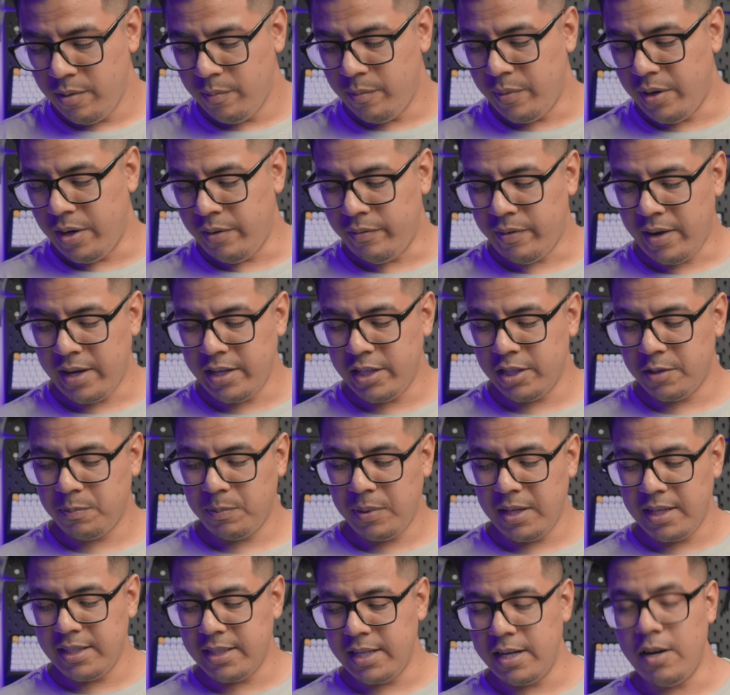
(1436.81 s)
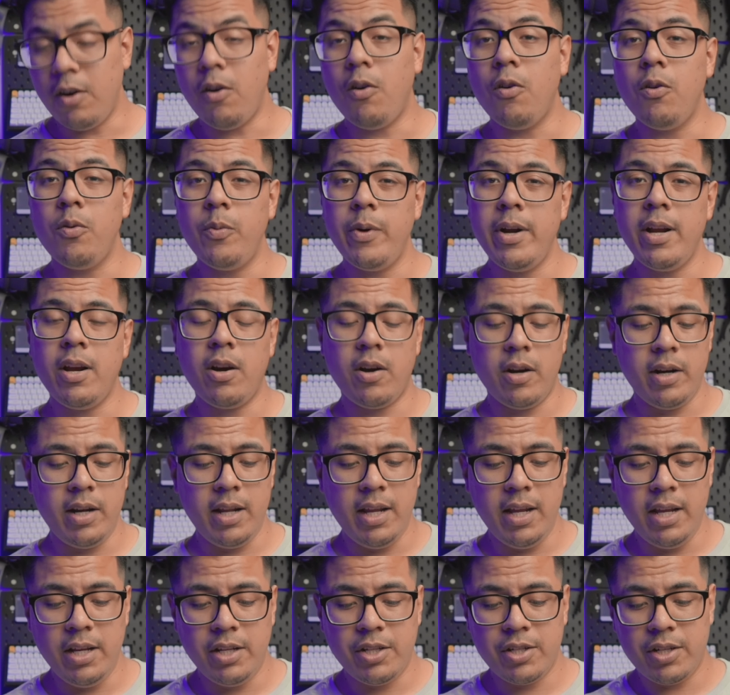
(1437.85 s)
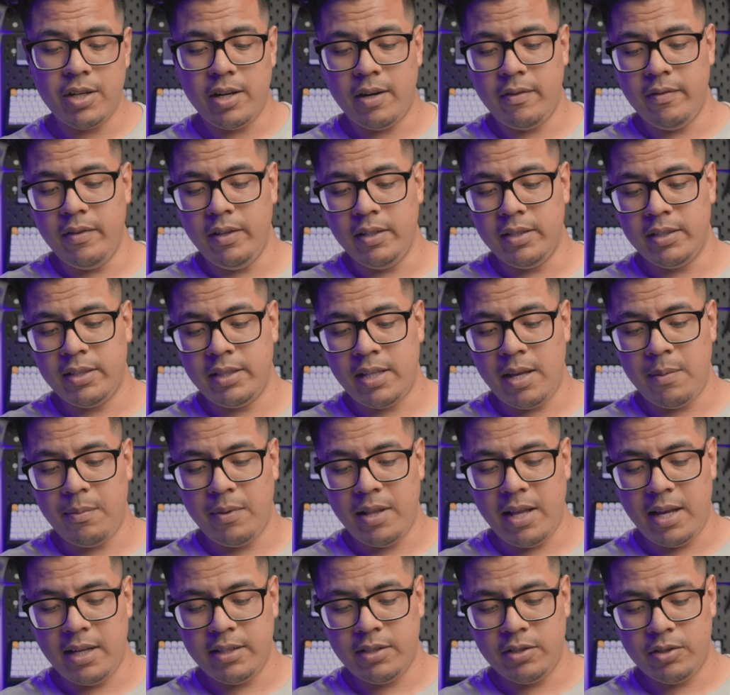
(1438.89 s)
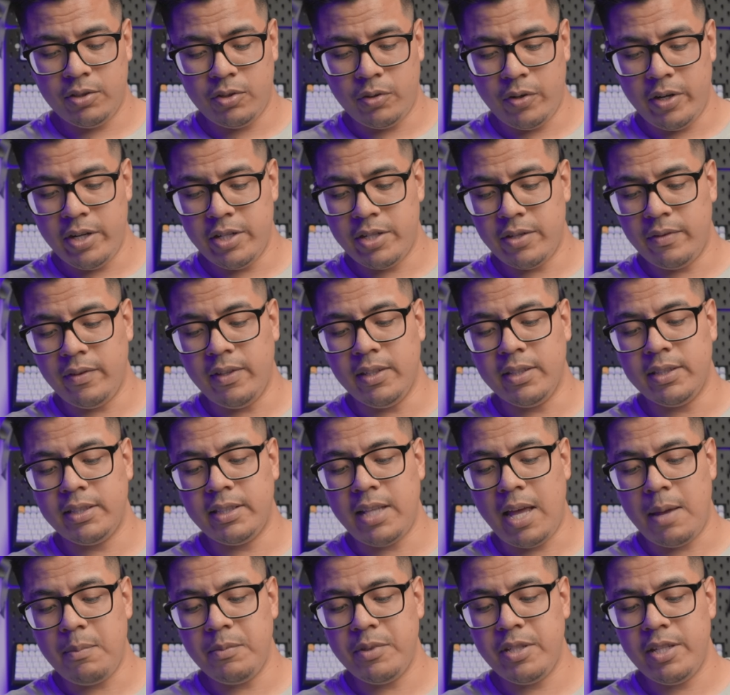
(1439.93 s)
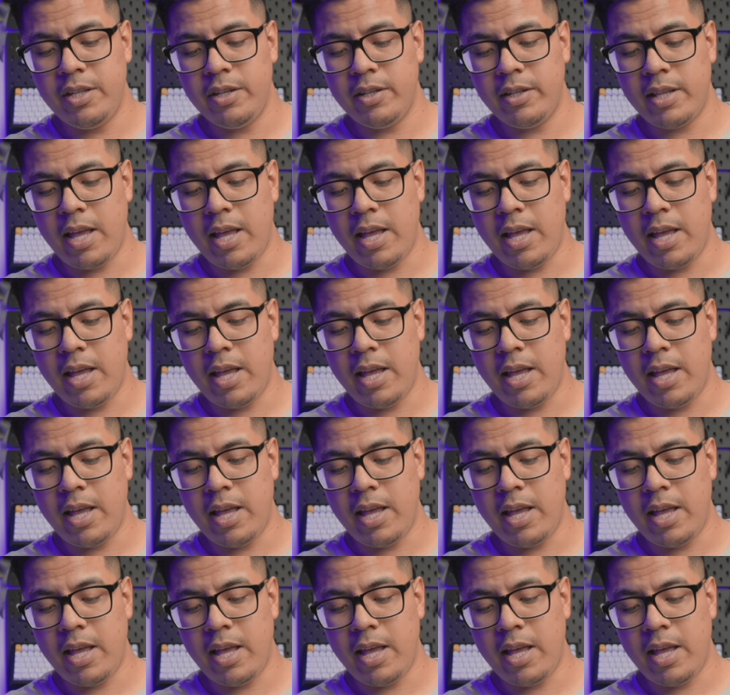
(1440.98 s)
But if I just place an O-ring on each of the stabilizers, or each of the stems here